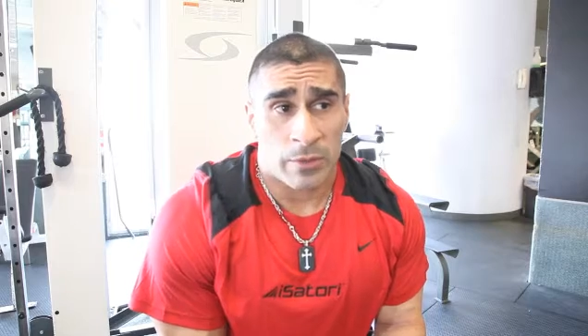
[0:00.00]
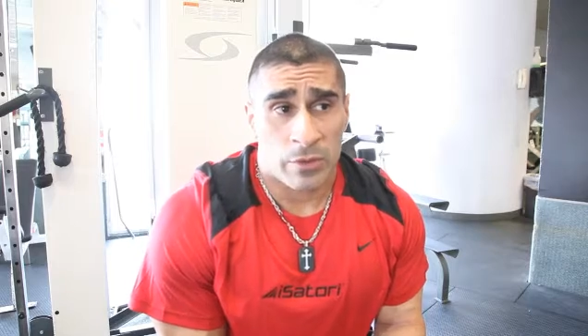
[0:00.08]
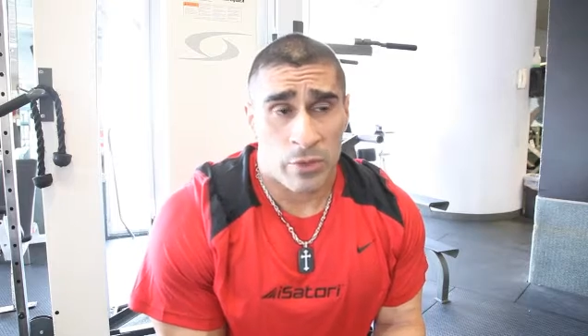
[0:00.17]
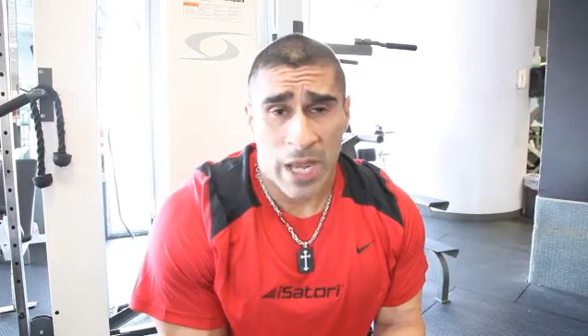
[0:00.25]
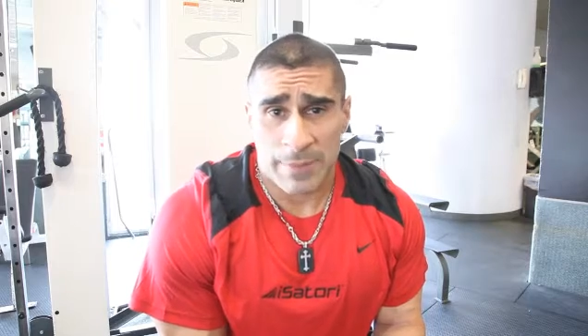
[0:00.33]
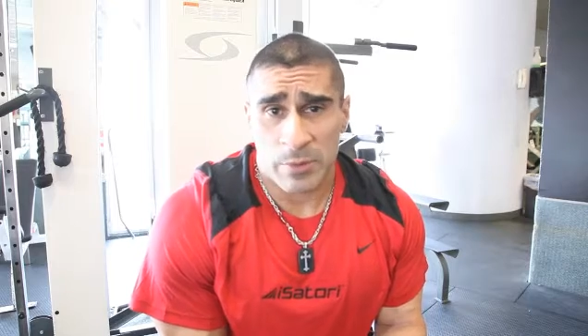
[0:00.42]

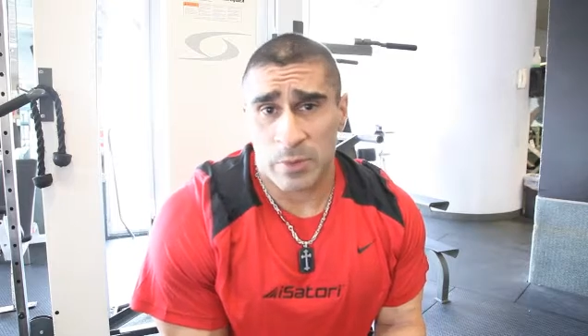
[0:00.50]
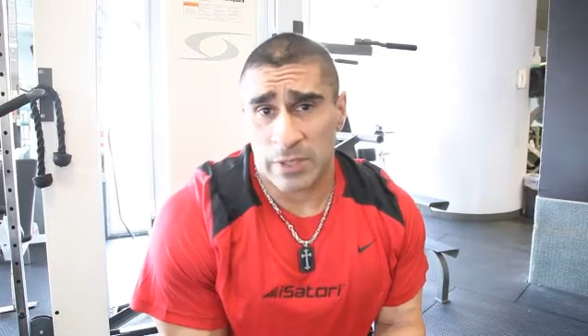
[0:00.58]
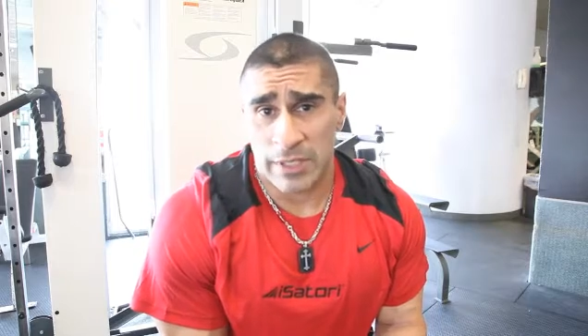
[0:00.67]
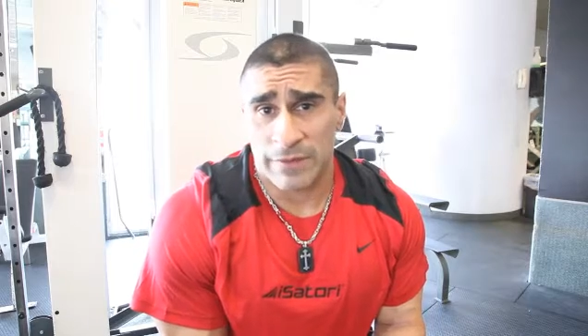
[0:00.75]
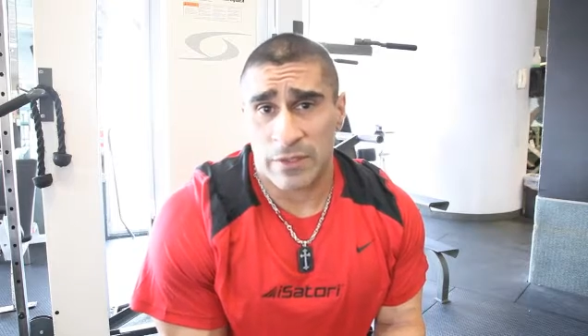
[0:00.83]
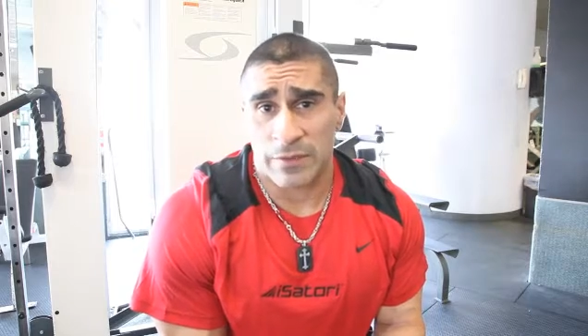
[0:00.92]
Traps will
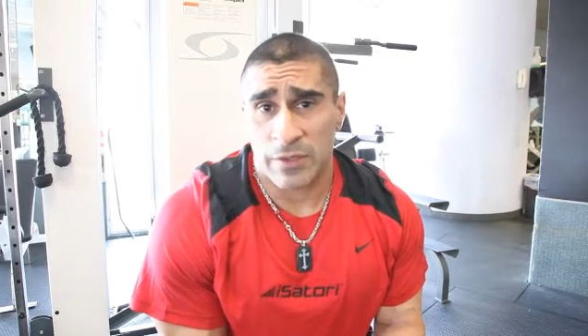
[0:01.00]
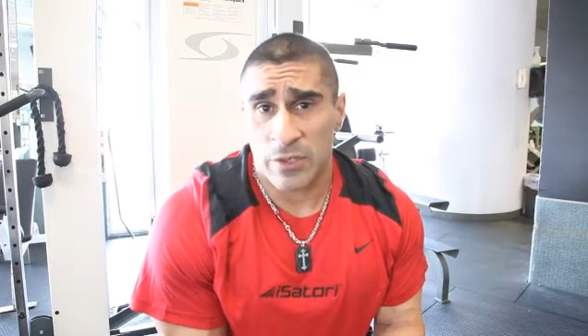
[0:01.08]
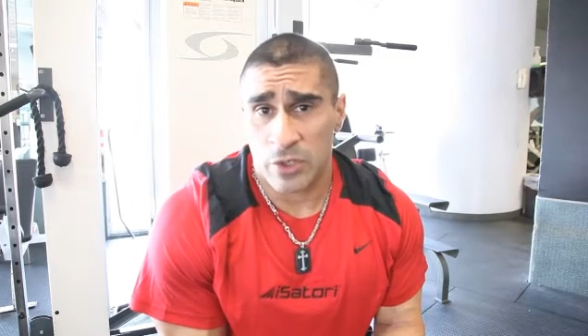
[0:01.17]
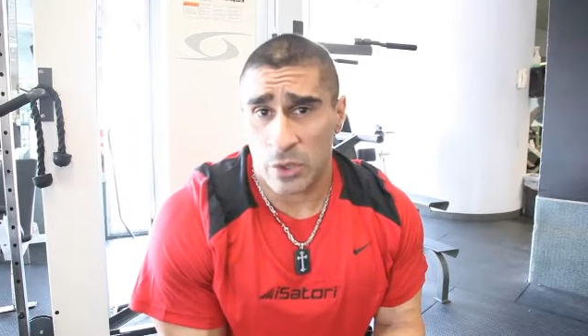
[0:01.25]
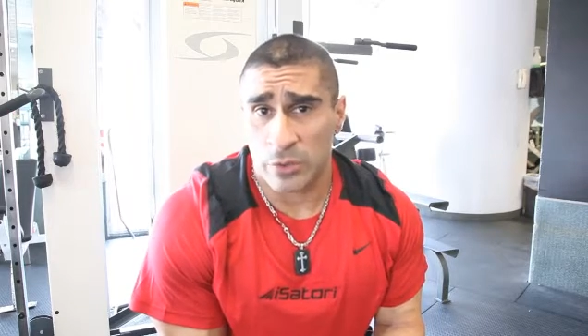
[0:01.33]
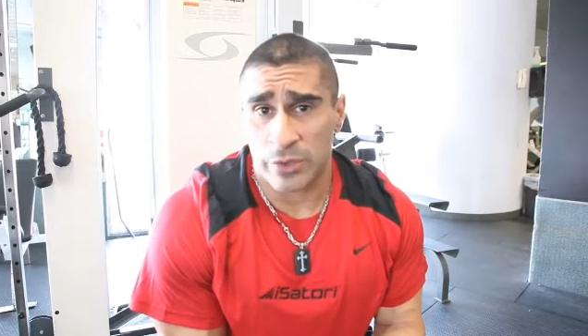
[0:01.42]
leave to
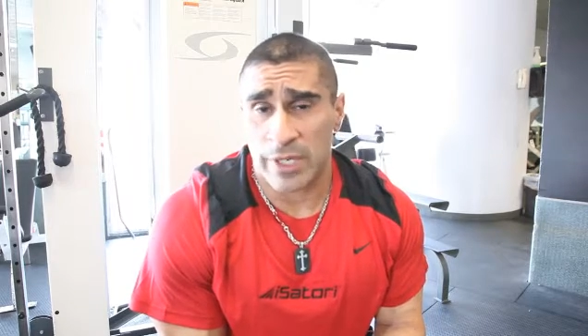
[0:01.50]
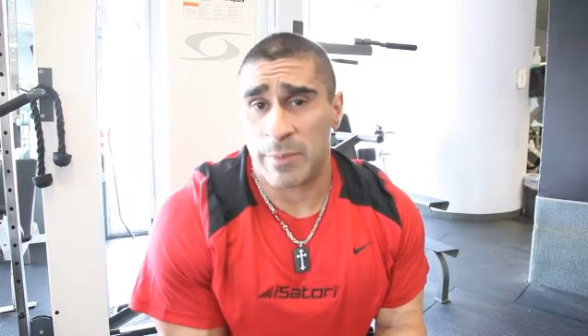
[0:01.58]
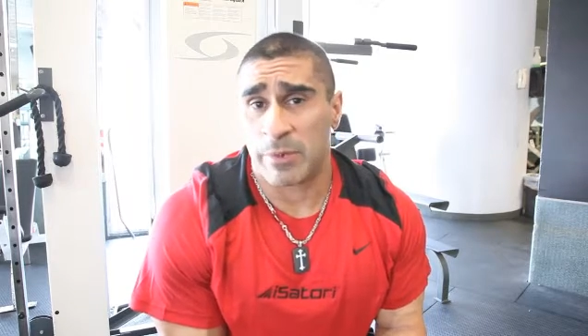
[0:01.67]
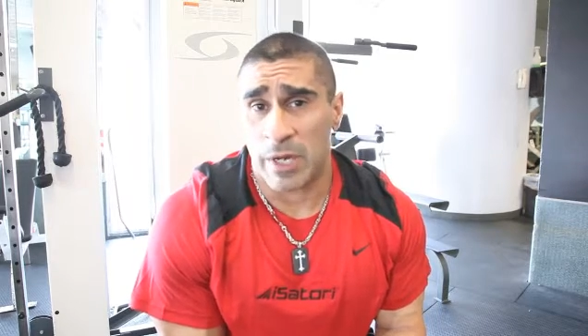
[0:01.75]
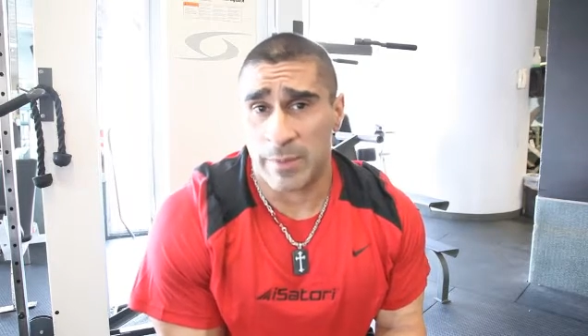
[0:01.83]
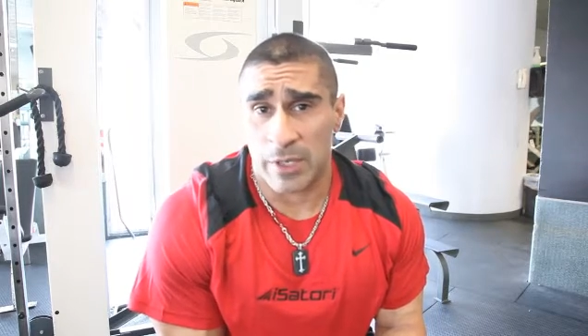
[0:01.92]
shoulder day
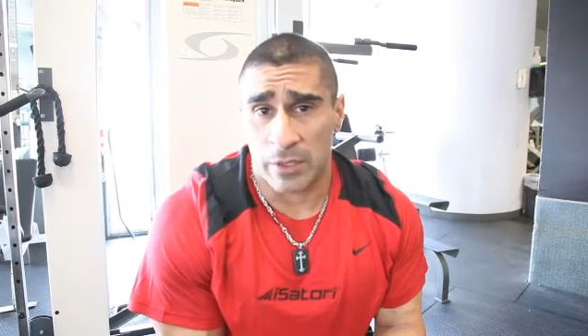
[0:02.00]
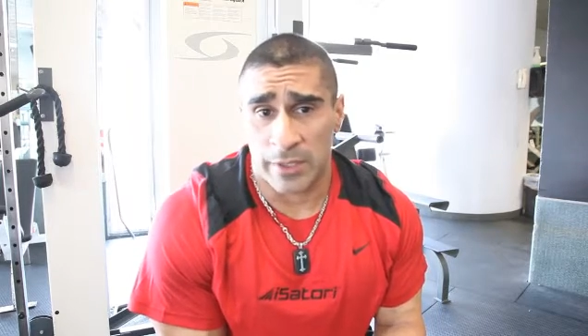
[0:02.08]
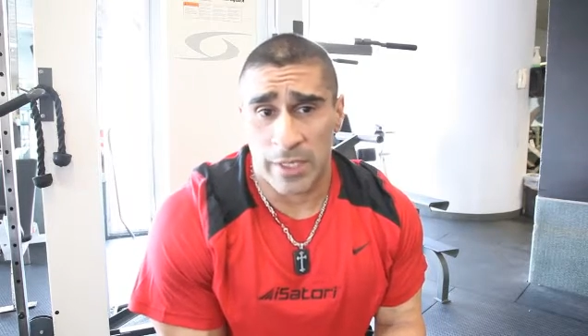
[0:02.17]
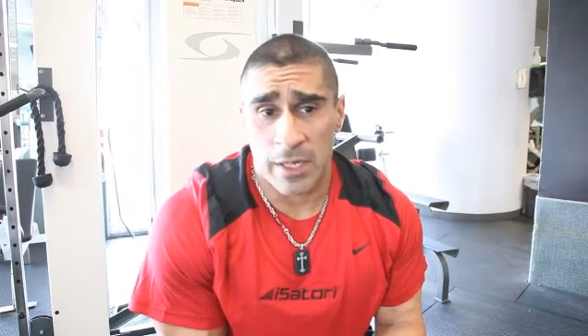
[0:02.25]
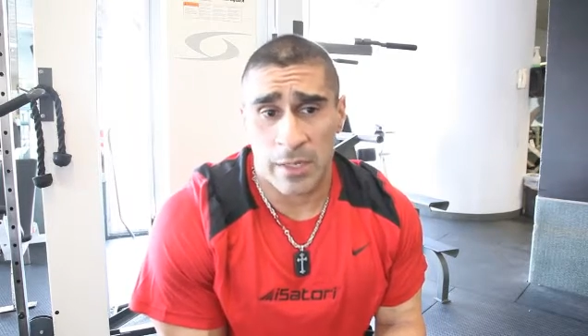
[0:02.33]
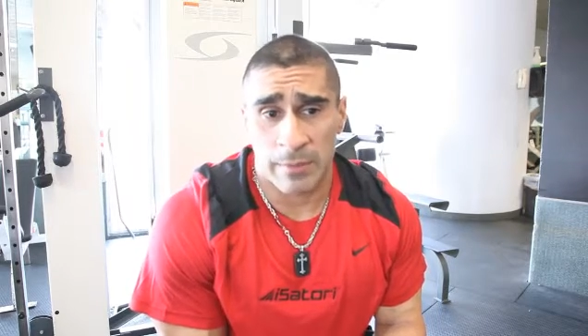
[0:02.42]

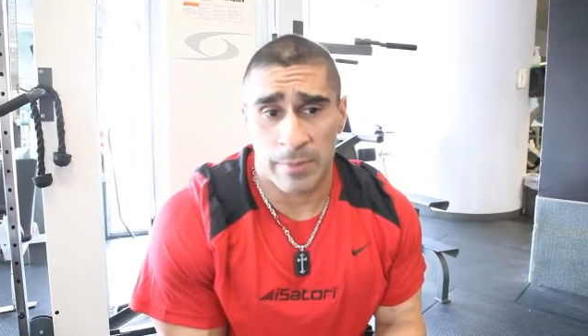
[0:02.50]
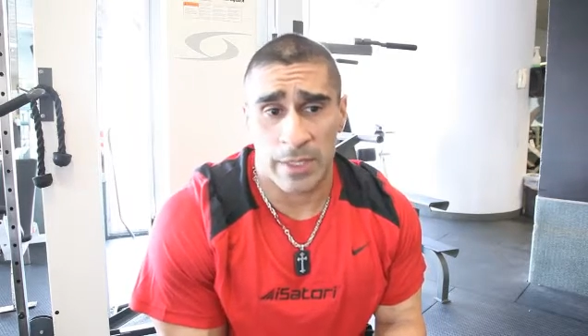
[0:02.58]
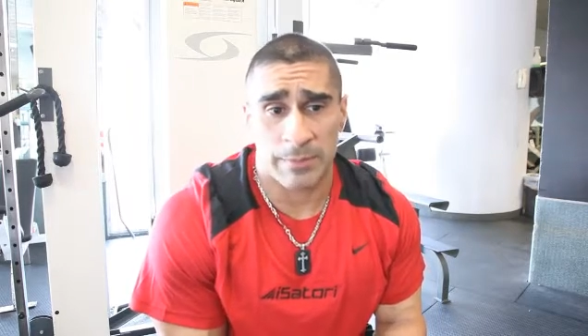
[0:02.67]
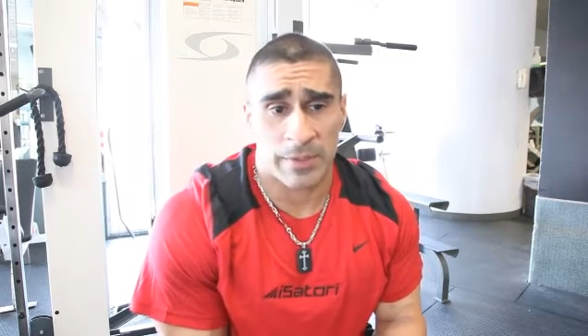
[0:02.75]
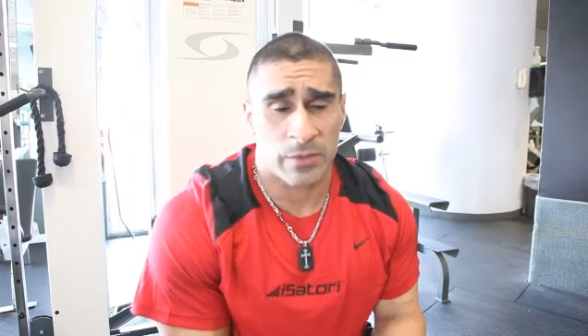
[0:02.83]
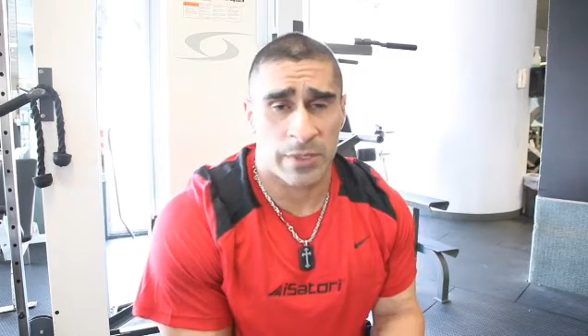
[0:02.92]
primarily,
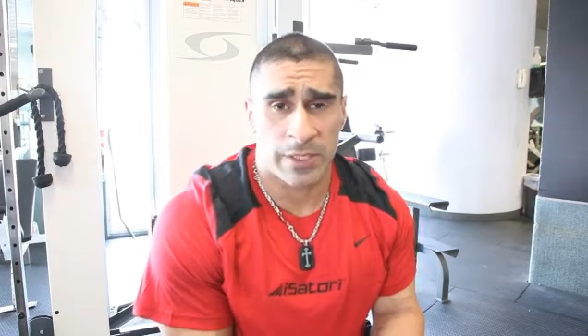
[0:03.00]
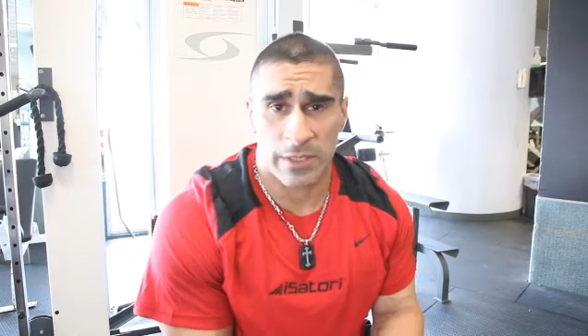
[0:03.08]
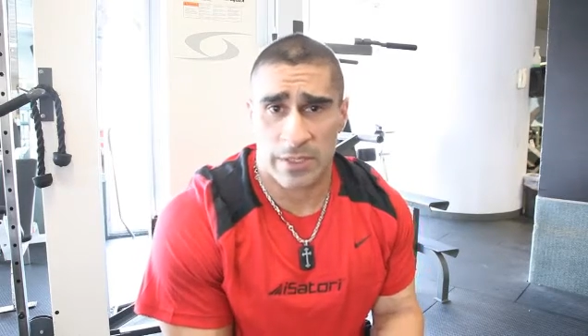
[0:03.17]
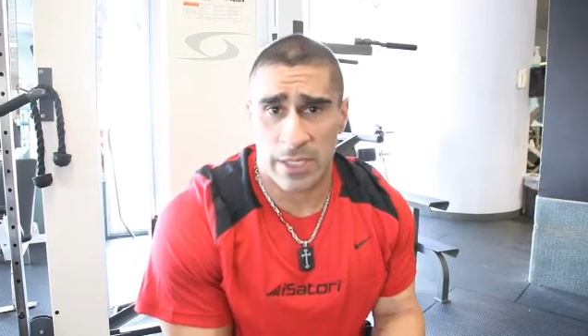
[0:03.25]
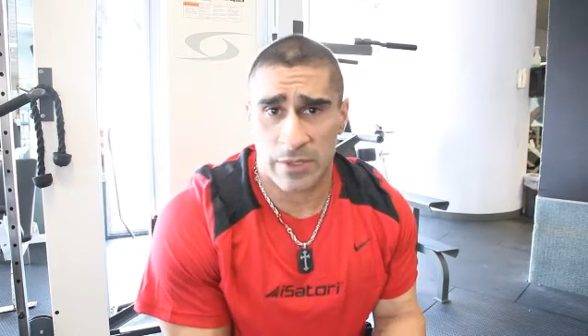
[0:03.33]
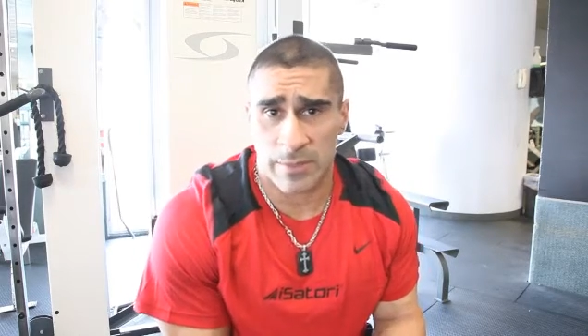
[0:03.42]
but between the
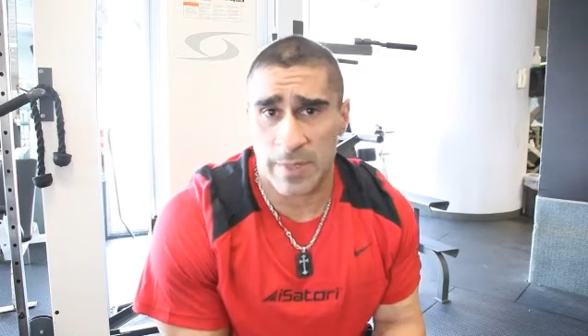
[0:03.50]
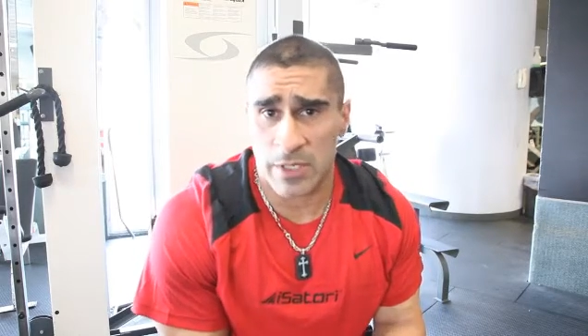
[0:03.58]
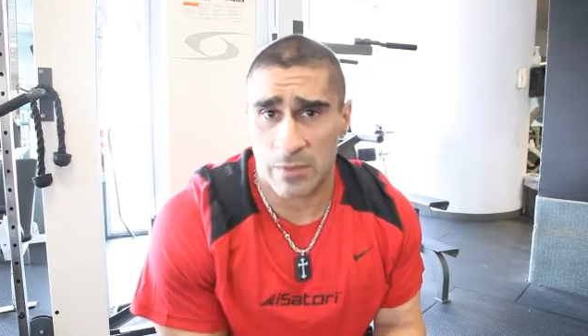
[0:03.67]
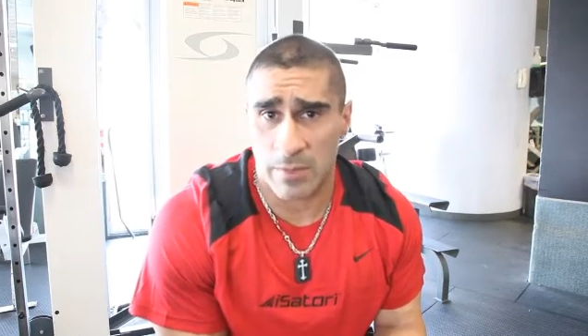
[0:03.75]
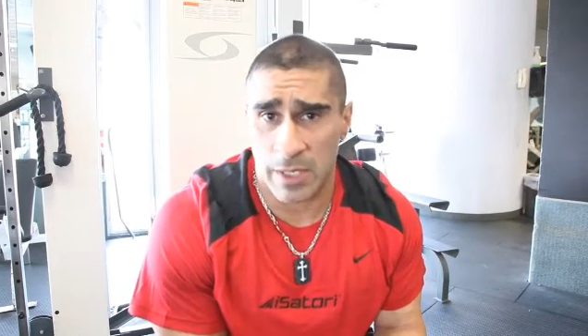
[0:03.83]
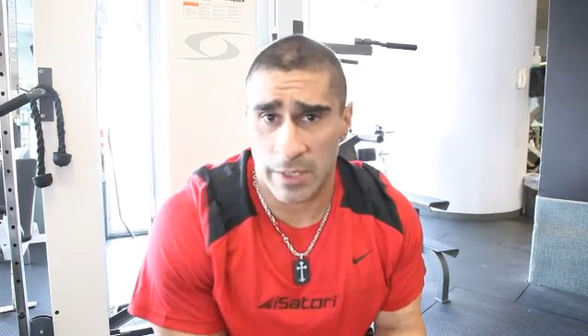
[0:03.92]
teres
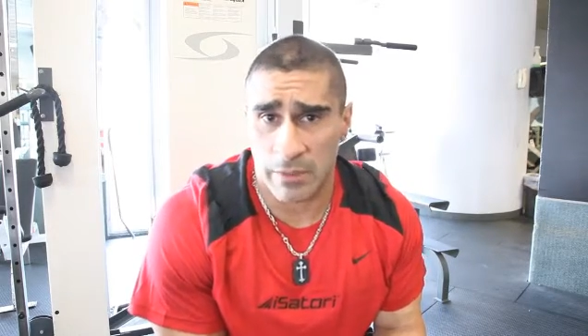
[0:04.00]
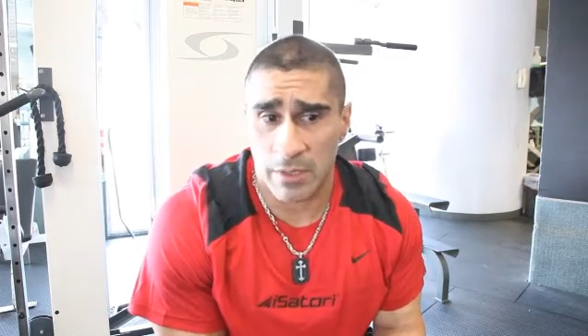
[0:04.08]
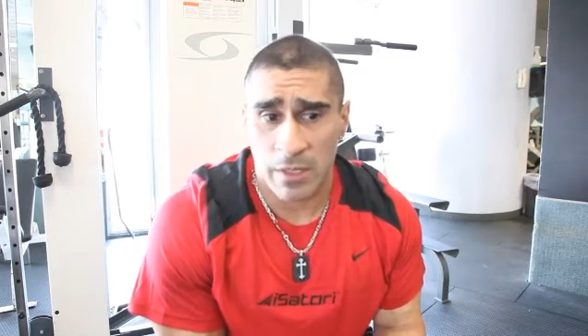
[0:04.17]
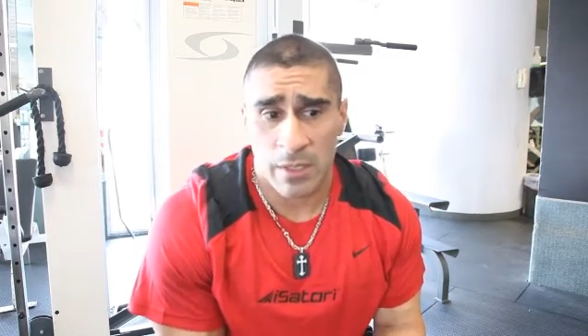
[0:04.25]
major, minor,